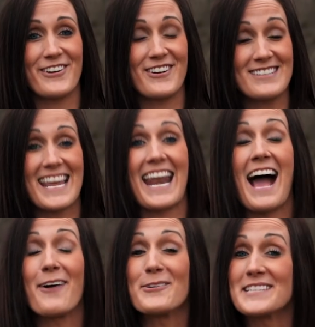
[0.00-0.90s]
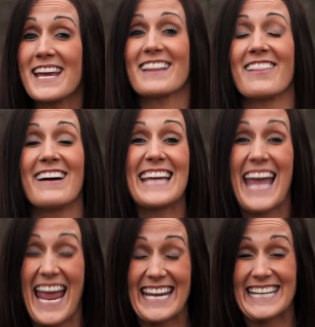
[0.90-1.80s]
hurts and I will take luck
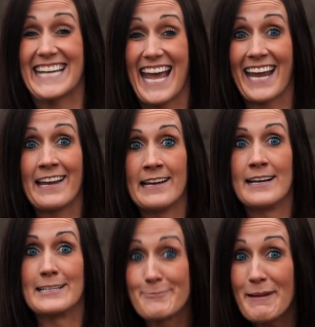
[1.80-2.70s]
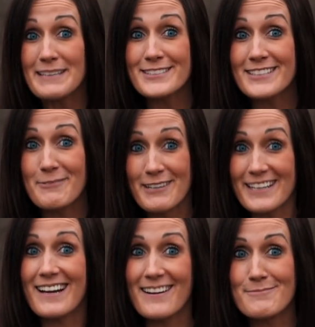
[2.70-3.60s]
any day, especially when
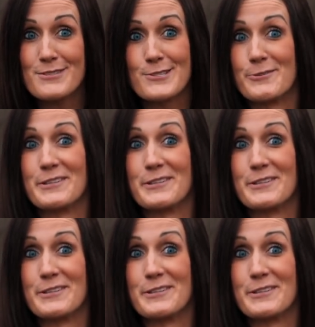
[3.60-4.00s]
it comes to